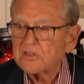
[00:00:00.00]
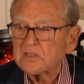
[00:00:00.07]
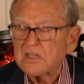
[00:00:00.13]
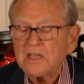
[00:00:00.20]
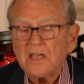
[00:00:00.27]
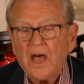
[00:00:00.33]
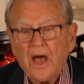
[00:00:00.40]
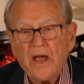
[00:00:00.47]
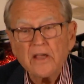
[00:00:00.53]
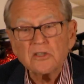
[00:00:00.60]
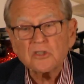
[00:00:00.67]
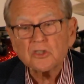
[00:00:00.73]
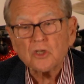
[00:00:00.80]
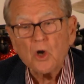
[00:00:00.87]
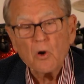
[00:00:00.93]
of C.I.
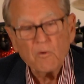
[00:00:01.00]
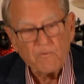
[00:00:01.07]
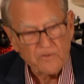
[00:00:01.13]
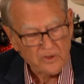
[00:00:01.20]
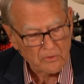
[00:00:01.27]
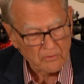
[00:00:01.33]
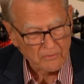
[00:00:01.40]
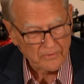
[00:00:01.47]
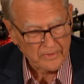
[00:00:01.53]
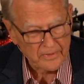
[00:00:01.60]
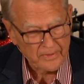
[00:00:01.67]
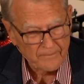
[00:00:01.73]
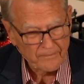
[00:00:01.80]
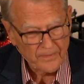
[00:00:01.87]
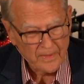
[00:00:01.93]
Scofield.
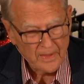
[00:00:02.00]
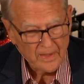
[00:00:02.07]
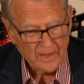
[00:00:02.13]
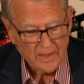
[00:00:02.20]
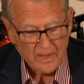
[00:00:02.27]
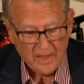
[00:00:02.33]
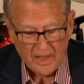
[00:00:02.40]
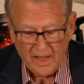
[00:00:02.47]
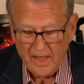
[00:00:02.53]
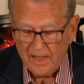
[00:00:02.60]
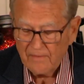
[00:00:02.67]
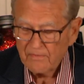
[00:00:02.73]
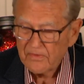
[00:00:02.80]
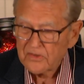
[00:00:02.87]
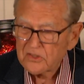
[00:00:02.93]

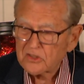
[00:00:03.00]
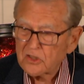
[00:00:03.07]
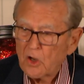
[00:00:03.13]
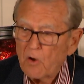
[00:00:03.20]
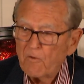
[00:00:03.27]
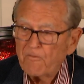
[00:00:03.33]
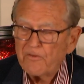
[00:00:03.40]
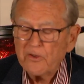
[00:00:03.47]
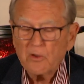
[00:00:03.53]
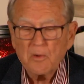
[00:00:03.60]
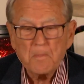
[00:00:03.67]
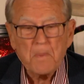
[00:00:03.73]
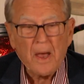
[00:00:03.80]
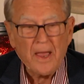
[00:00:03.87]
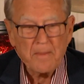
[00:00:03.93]
And the
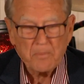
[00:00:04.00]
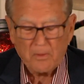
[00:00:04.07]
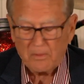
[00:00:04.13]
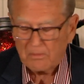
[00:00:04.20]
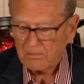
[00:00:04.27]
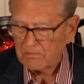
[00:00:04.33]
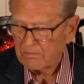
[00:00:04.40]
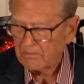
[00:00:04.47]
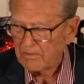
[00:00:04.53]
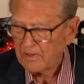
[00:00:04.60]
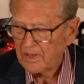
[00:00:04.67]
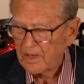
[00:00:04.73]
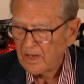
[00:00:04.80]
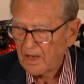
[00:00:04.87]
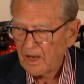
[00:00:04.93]
Scofield Bible
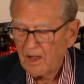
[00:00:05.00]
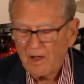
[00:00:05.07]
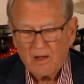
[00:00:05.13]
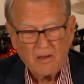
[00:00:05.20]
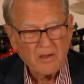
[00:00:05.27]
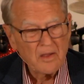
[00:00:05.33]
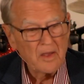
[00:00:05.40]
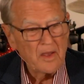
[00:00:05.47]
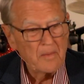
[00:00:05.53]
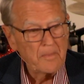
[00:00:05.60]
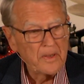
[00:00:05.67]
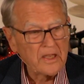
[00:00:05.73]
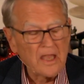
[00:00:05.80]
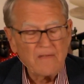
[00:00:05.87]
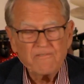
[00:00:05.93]
uh,
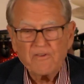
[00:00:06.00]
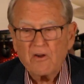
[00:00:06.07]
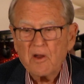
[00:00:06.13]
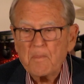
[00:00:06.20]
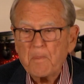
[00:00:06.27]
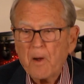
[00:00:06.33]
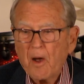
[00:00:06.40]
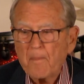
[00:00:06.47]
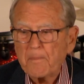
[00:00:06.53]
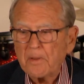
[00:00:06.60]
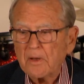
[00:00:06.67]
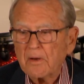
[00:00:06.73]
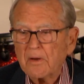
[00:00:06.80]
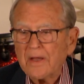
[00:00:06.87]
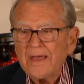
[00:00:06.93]
became very
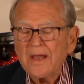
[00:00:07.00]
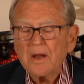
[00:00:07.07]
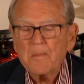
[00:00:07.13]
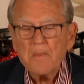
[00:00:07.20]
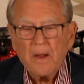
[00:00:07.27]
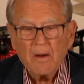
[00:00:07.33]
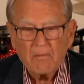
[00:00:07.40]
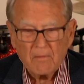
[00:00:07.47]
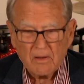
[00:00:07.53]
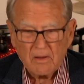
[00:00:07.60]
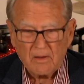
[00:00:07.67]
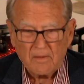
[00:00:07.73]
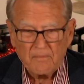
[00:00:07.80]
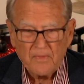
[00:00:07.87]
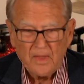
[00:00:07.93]
popular in
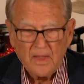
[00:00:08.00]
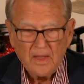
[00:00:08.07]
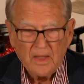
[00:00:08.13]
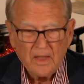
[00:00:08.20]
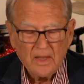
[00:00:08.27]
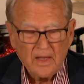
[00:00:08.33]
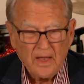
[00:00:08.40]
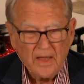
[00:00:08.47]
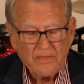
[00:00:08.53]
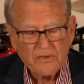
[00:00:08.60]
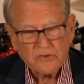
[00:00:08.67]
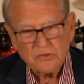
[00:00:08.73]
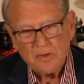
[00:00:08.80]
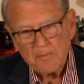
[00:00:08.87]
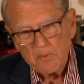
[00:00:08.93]
America. And
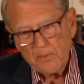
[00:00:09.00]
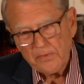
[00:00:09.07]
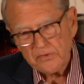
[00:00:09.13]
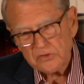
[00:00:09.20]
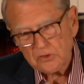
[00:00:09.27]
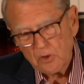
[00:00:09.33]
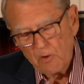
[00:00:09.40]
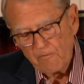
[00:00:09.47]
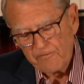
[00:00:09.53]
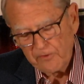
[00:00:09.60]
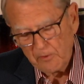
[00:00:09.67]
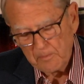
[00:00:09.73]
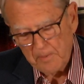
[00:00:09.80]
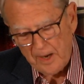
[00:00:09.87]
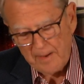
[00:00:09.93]
the trouble with the
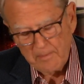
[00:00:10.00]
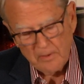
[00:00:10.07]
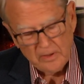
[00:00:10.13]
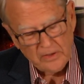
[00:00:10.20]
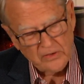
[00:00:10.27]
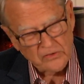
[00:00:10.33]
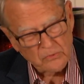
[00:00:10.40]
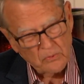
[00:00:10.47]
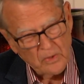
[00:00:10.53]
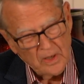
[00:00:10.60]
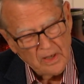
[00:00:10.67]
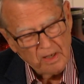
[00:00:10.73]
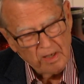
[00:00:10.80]
Scofield Bible is